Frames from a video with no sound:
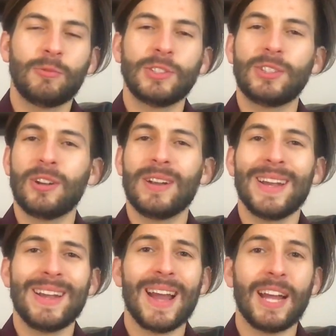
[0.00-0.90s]
which they're
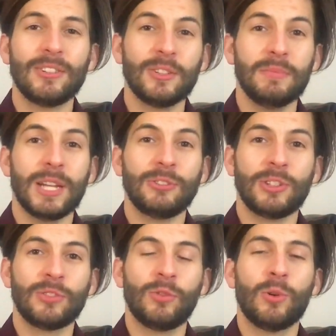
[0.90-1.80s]
not good
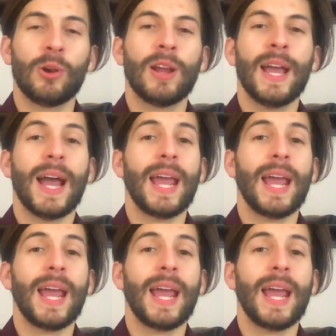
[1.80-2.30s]
metrics for.